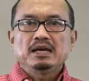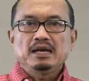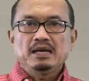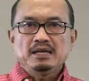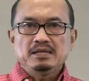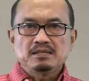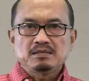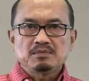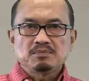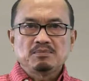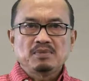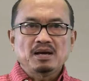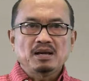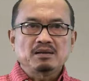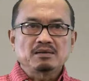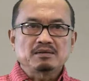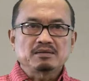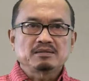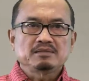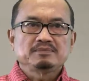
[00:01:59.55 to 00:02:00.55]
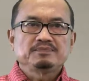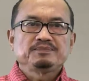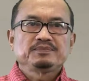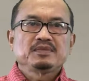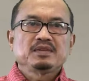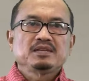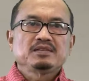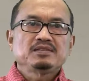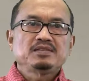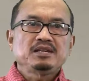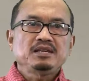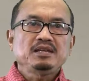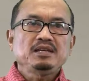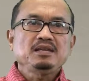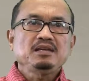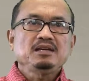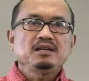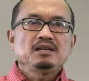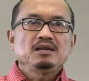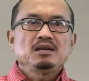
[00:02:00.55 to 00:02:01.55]
is smaller.
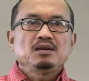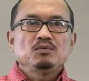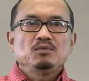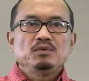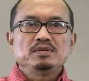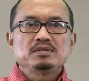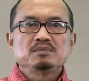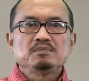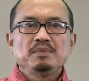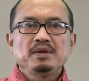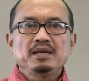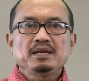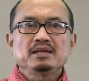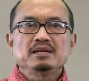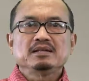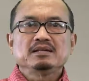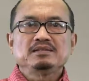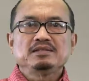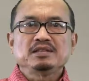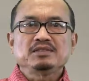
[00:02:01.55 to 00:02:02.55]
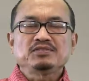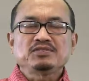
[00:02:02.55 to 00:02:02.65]
3, which make the